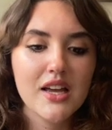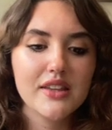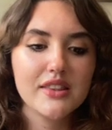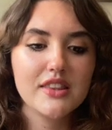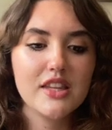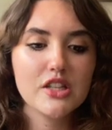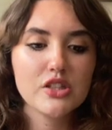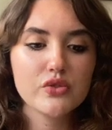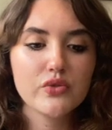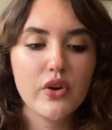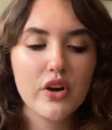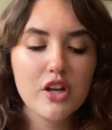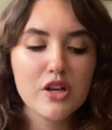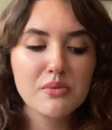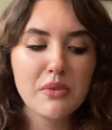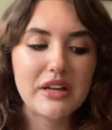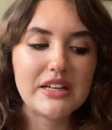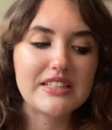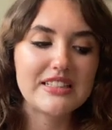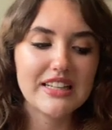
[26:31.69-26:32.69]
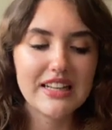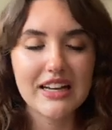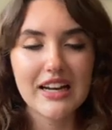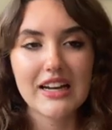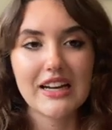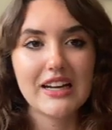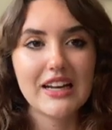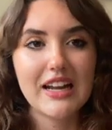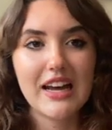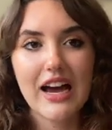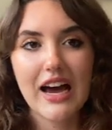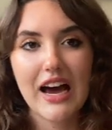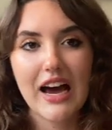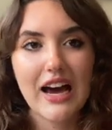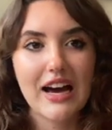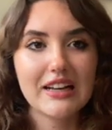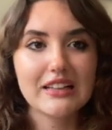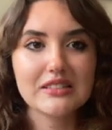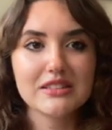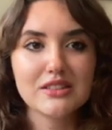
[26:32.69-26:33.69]
This volume I didn't
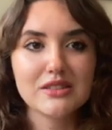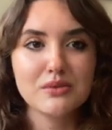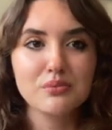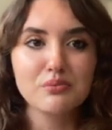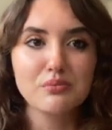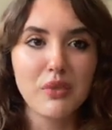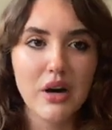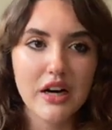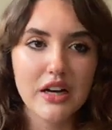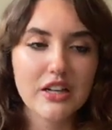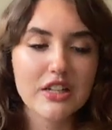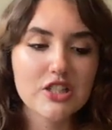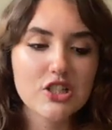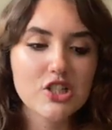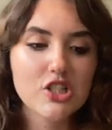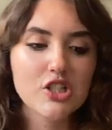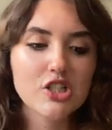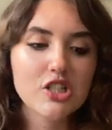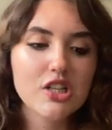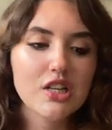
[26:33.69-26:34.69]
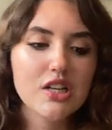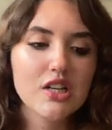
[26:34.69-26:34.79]
as much.